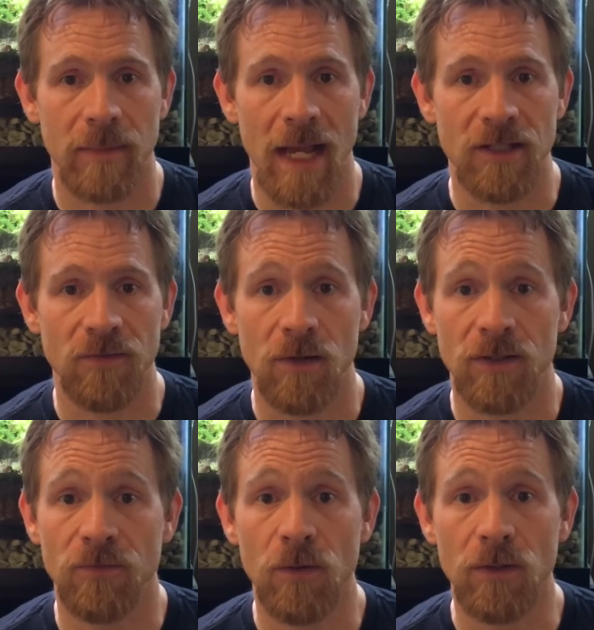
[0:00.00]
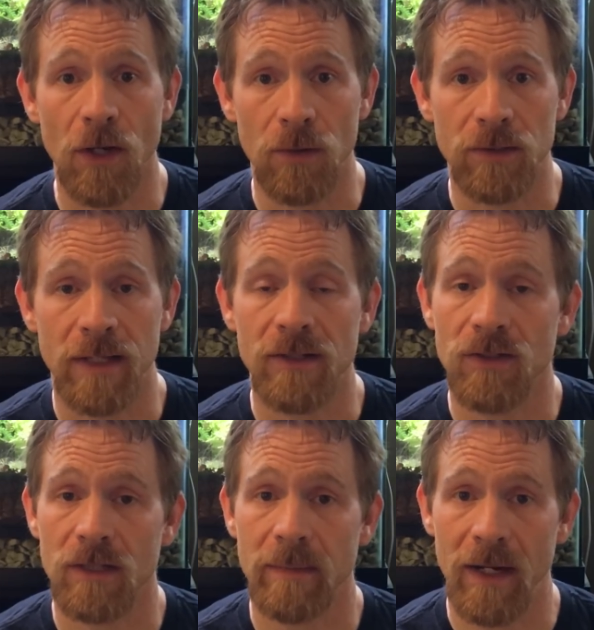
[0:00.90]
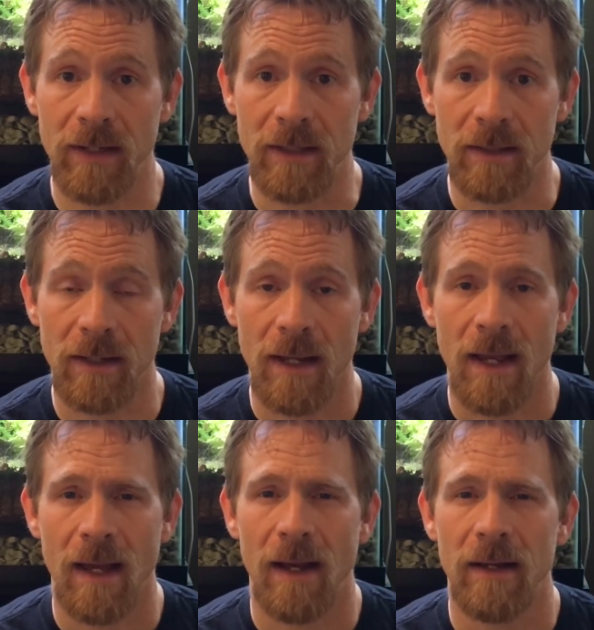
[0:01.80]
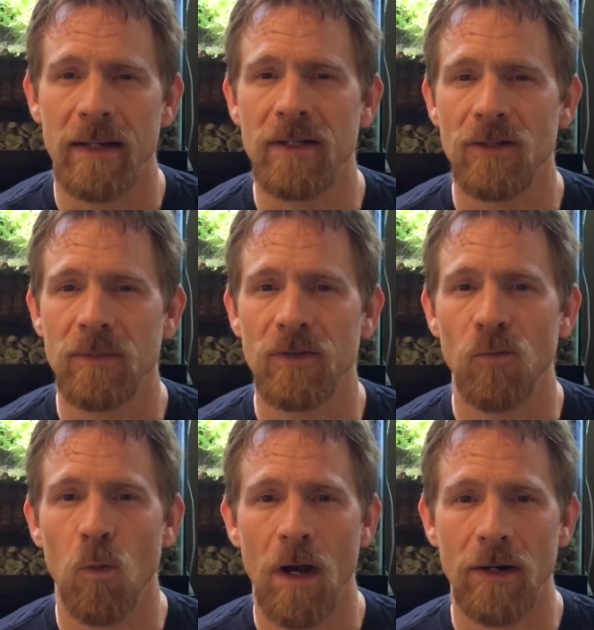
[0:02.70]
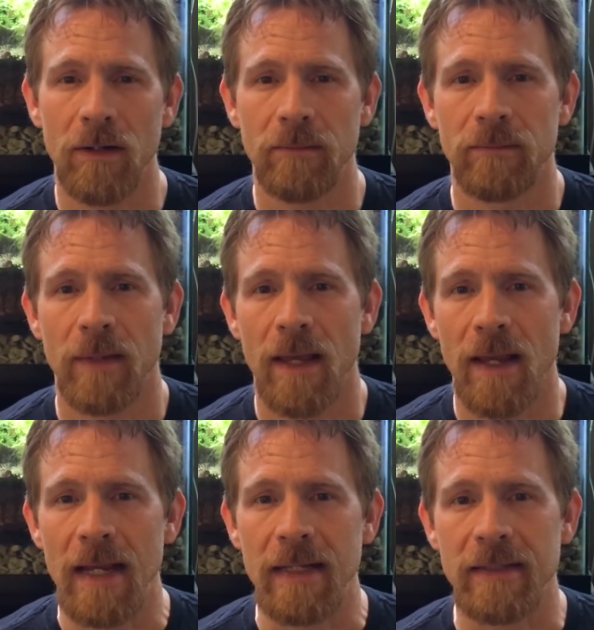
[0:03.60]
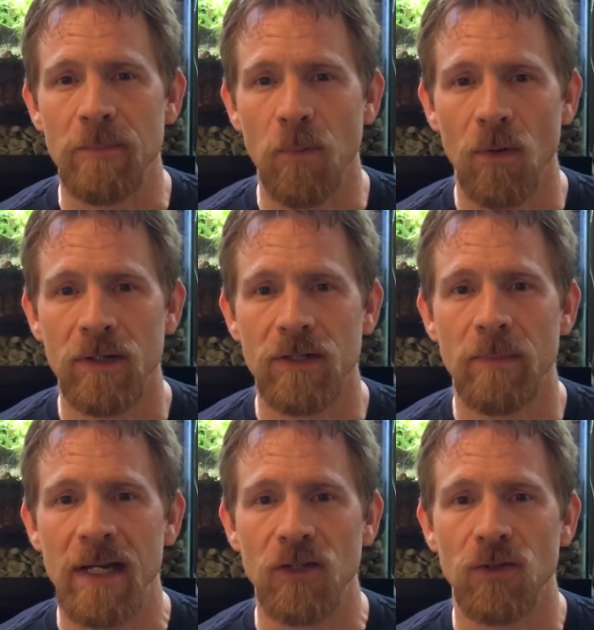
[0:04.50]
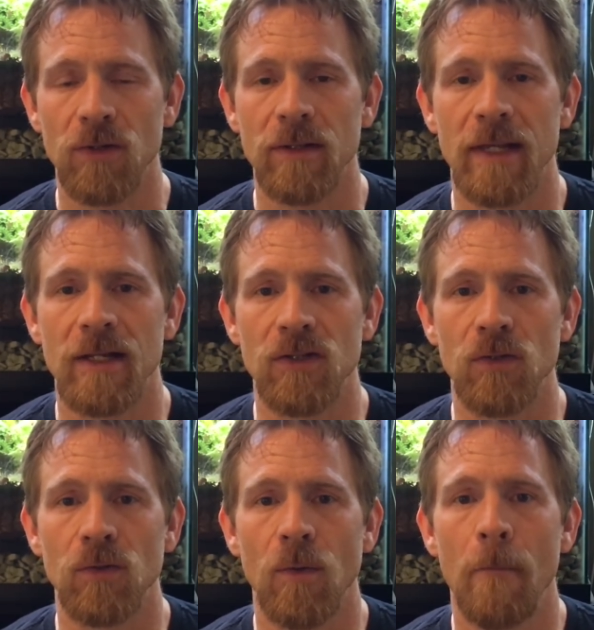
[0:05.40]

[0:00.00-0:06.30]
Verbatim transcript: as far as food goes, that's just about it. Uh, in terms of water, it's important to make sure that you